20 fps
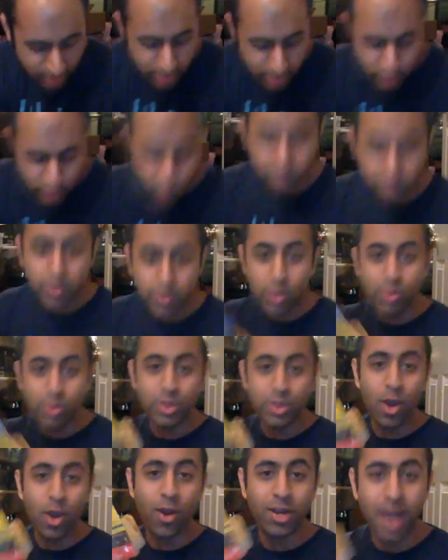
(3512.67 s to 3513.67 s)
these
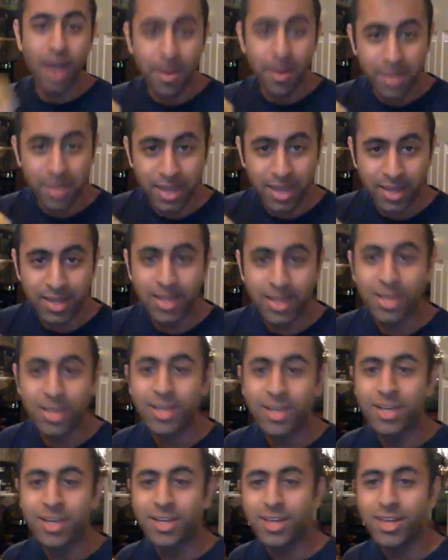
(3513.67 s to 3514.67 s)
reviews are coming,
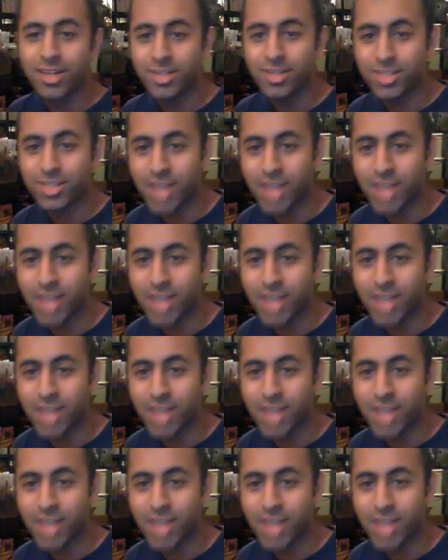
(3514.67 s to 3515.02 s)
just